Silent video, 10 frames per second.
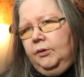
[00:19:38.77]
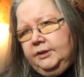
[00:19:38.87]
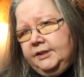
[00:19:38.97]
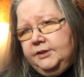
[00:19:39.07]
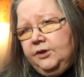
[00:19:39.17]

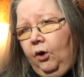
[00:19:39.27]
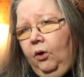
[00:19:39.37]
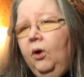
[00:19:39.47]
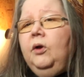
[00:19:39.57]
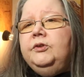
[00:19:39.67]
this is
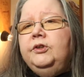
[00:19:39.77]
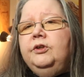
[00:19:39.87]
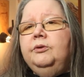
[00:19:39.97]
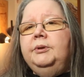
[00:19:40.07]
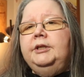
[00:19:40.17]
all to
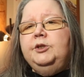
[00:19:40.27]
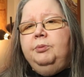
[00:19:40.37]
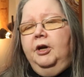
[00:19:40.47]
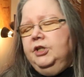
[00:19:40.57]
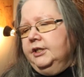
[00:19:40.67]
do with this
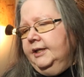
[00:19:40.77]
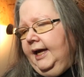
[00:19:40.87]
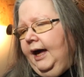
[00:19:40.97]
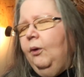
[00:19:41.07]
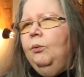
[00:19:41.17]
project and
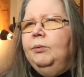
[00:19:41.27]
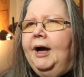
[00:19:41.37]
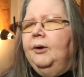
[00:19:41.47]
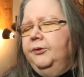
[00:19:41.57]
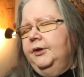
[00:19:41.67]

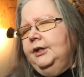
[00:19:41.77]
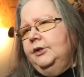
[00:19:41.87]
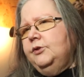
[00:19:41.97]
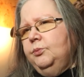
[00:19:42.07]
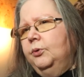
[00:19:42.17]
how
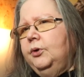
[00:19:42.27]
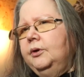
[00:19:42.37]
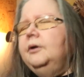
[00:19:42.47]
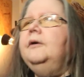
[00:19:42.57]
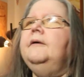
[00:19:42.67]
things were